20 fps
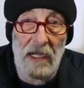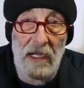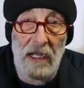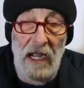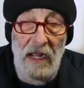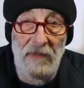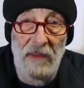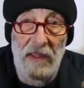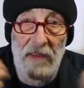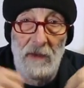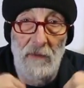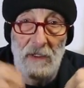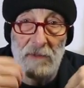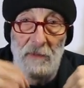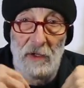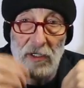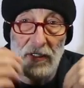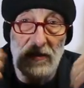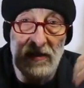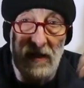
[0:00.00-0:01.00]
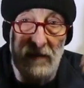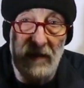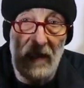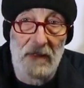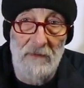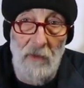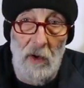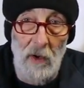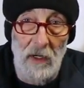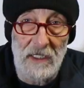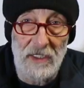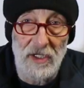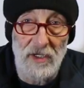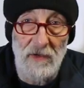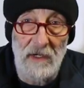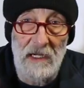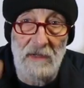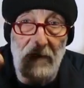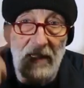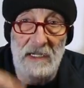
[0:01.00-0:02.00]
And then they would produce something more
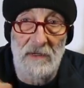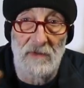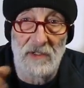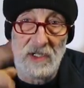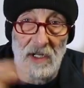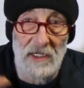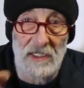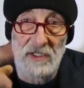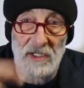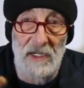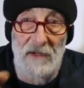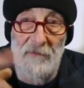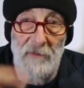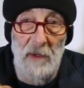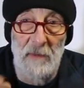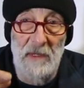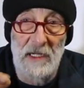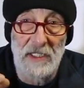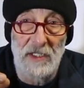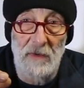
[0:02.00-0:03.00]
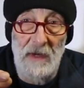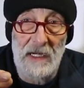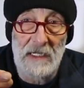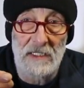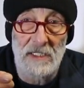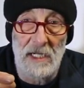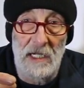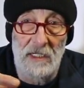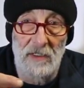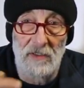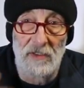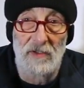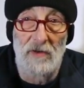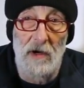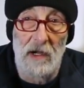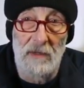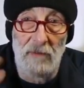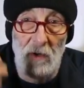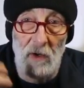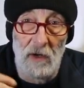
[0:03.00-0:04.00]
extreme, and it was on a self-perpetuating cycle,
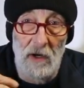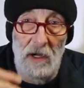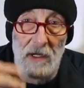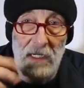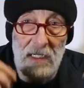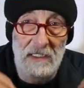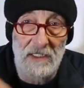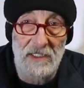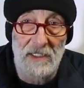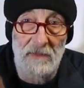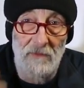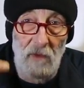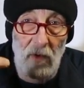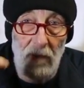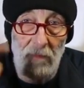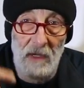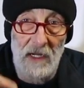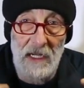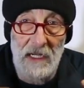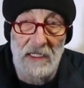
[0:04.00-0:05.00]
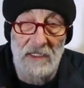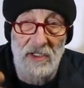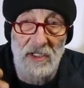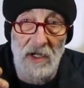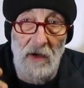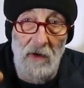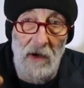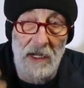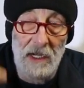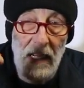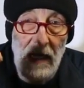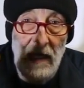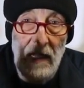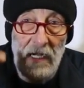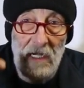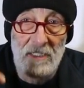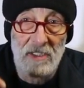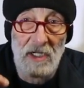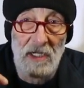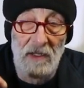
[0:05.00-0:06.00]
drawing more audience and more money and so on,
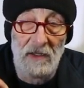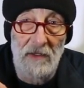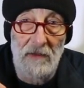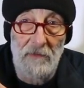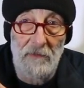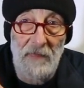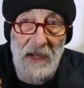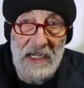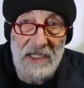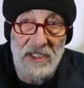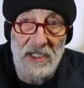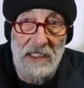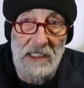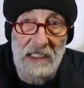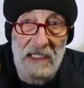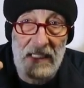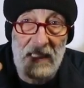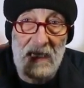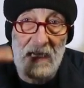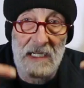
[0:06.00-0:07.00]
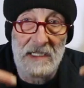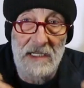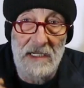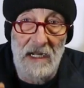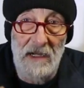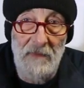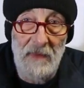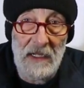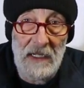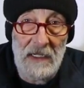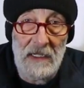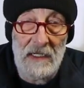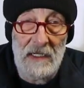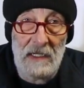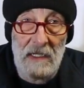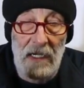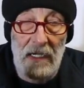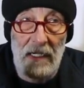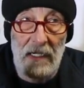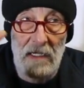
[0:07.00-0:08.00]
until basically they ended up,
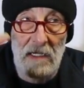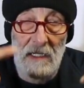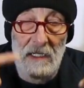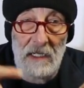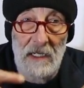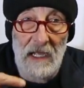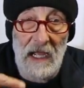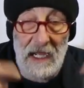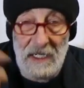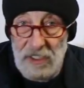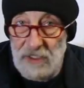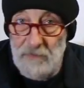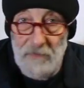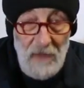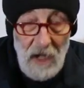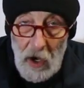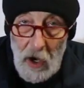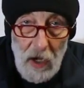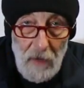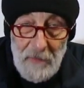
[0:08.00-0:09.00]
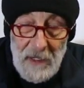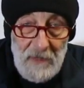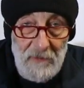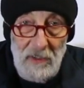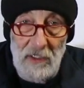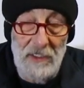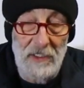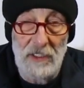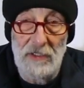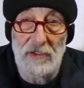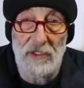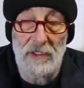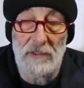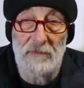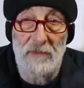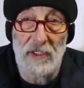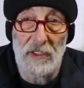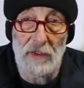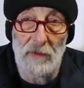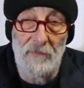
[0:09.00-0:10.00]
as all people on
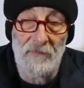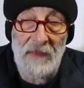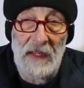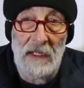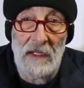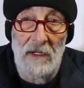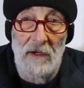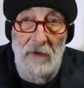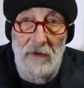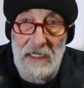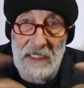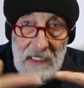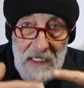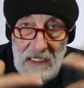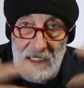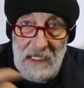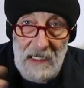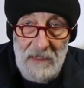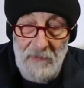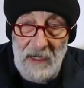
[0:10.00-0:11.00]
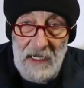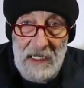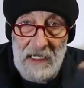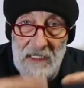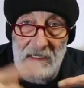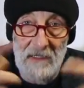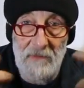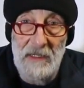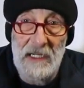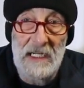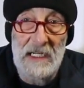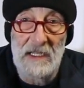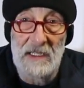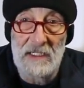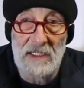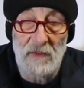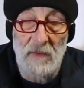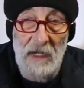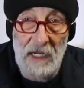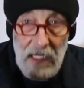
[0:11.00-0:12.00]
YouTube do, or anybody in the media
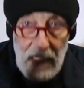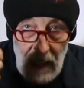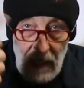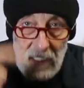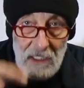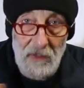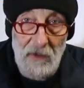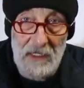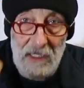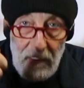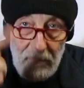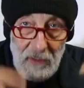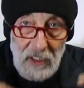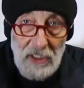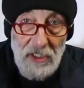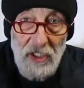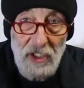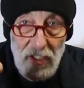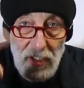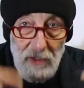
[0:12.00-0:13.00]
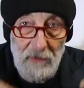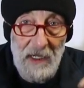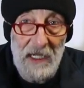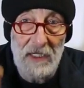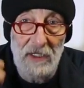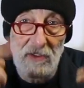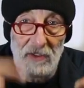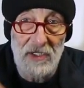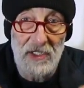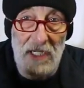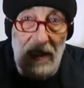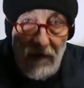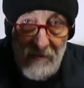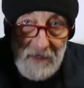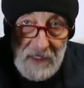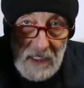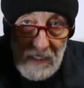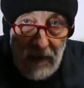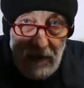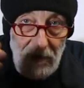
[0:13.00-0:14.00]
this way, you end up consuming yourself
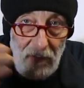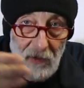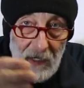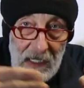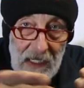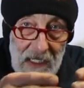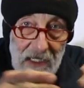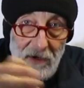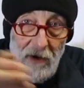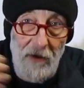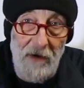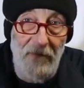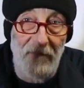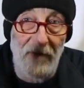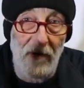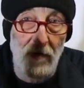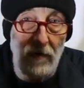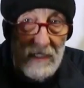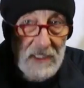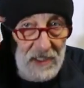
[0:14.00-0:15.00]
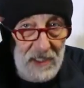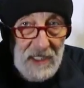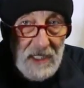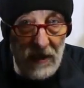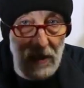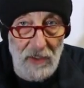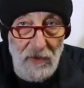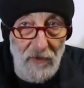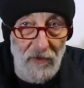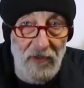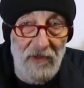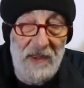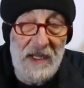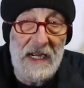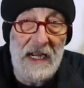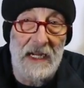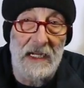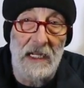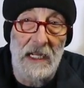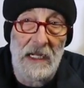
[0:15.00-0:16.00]
and narrowing in on a focus that you
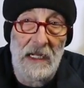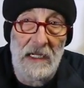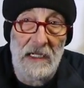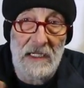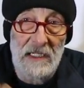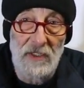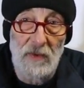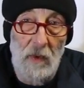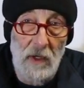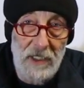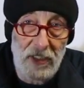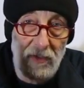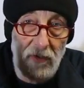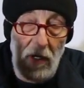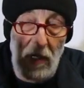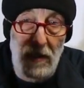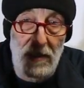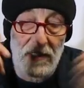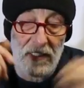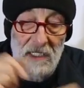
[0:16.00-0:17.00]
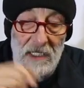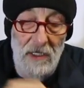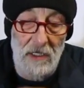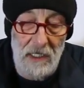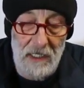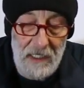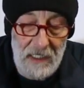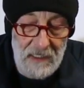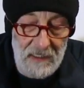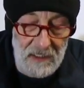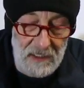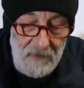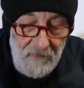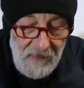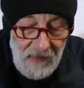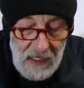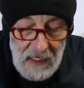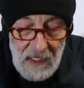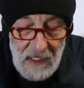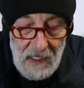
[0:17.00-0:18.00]
think is what draws the audience.
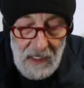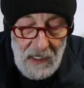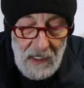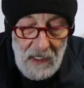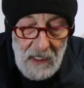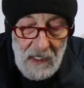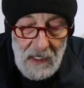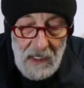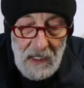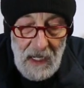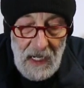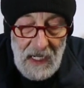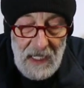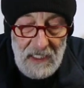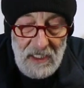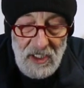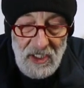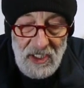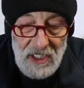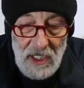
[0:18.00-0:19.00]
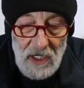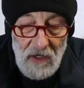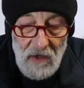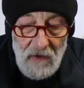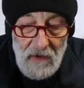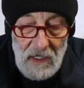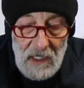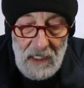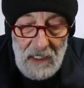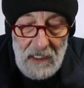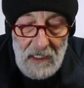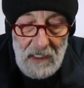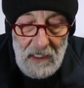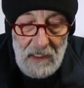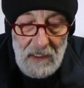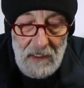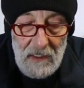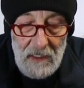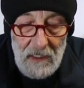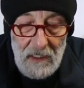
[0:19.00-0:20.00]
And
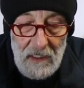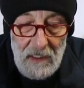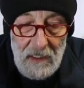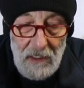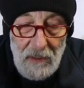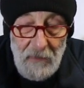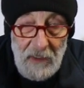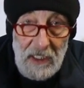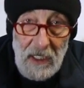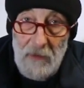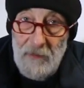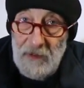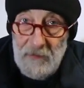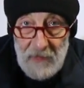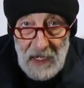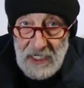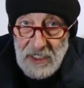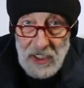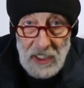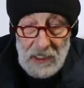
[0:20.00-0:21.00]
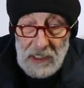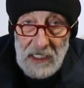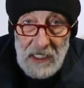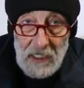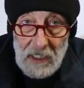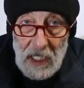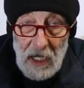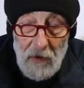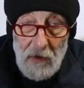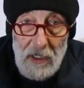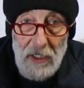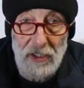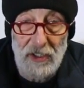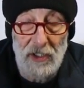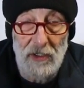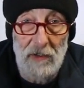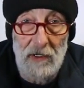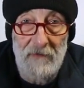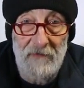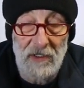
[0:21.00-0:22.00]
so you become basically a
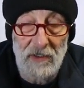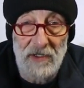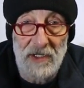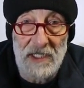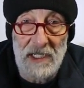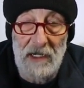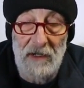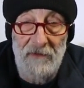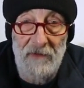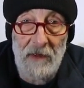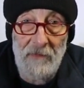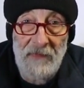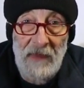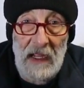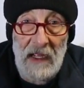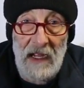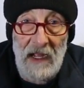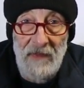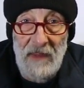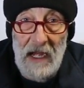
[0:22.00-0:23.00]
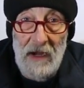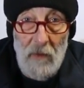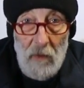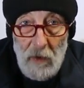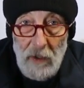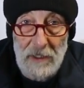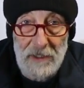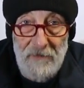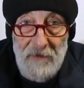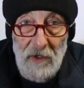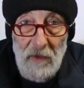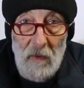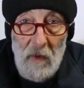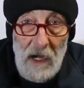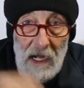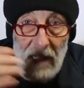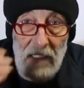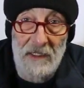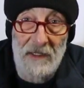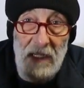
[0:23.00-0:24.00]
caricature of yourself. And that works for a
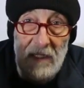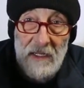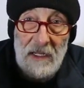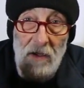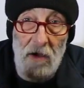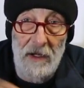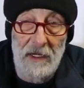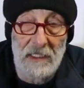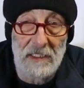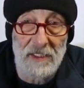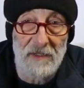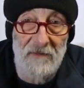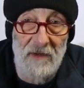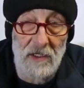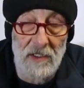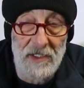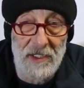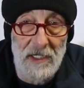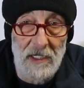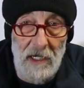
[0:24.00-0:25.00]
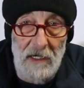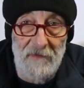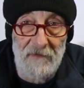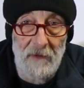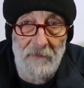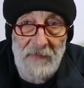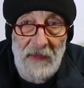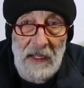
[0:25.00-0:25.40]
while, and then the audience falls off.